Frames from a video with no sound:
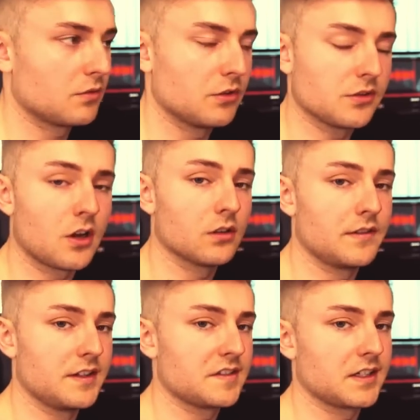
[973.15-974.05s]
We use all
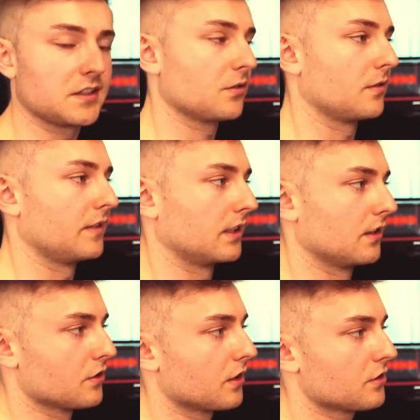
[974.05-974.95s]
of these things sort of in
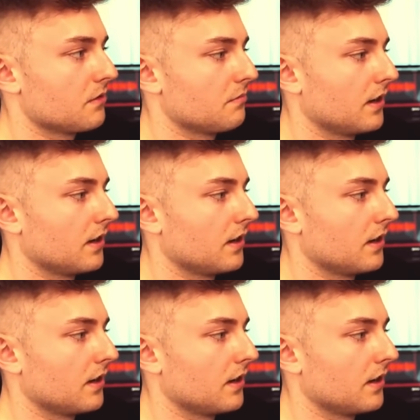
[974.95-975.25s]
conjunction,